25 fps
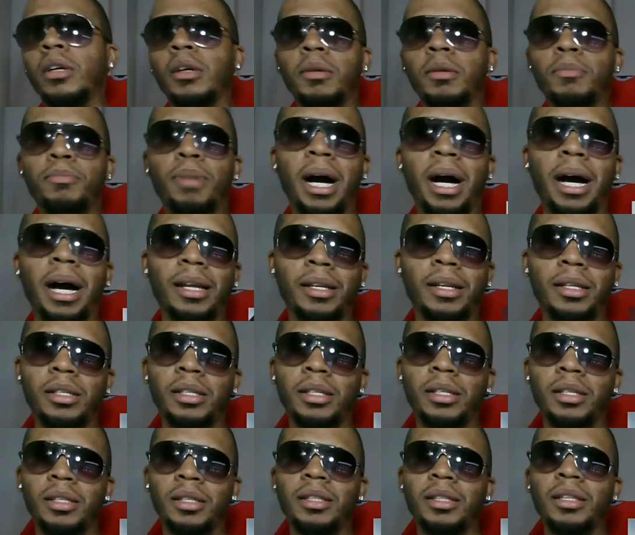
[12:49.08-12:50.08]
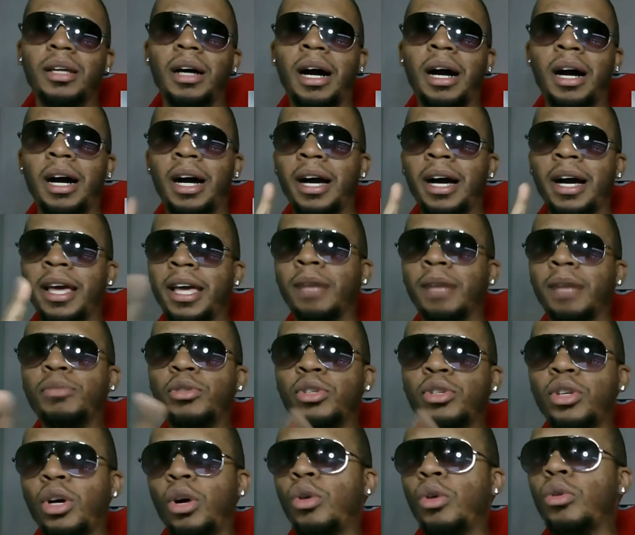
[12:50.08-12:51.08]
But I am
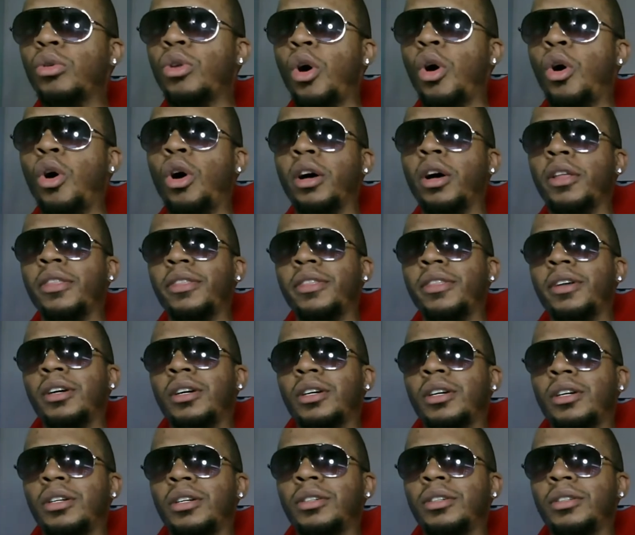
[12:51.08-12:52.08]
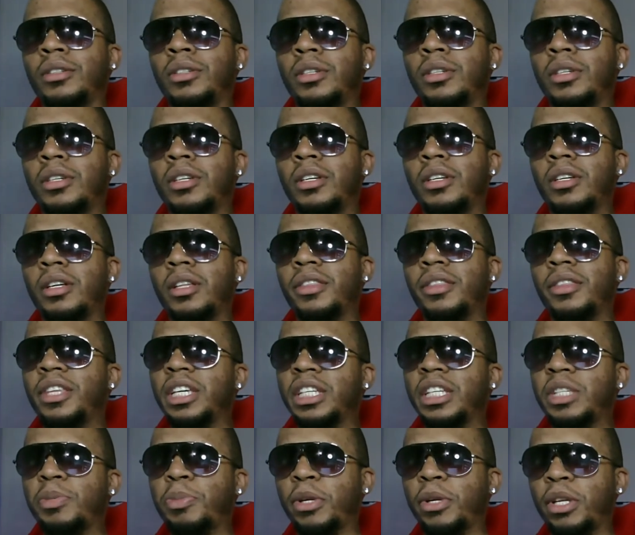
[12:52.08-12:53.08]
sold on the
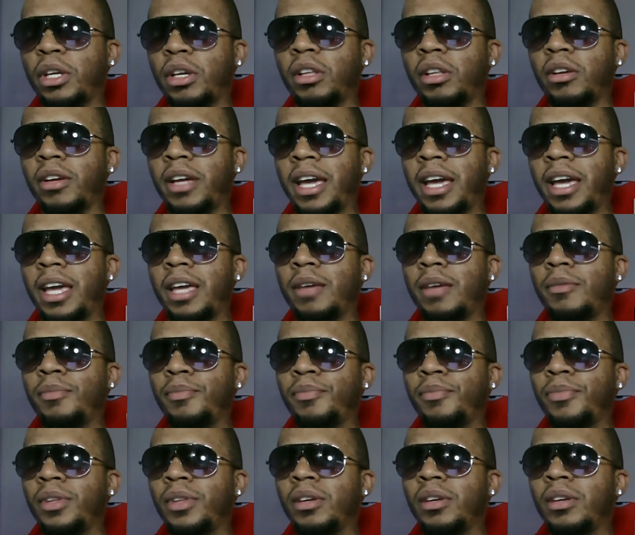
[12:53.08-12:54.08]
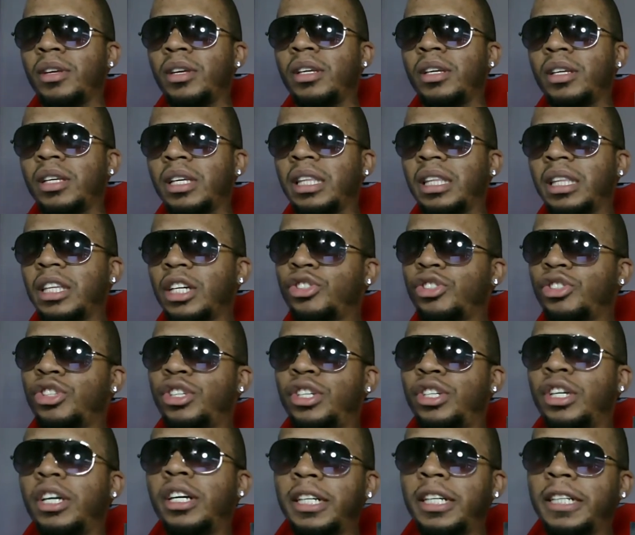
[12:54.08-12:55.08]
this particular game. It looks
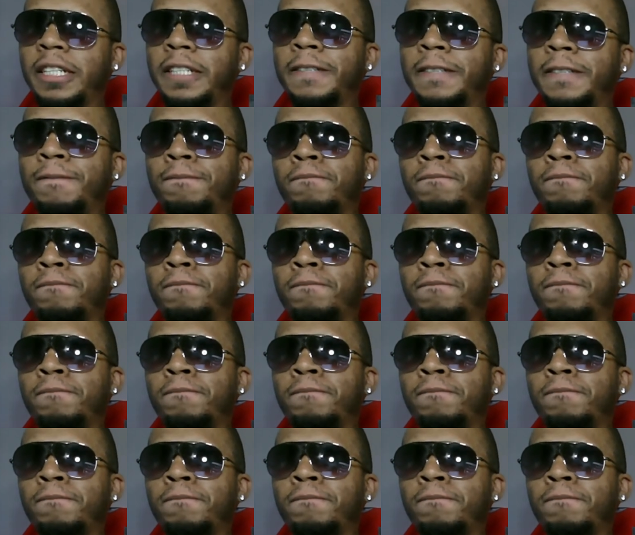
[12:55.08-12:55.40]
good.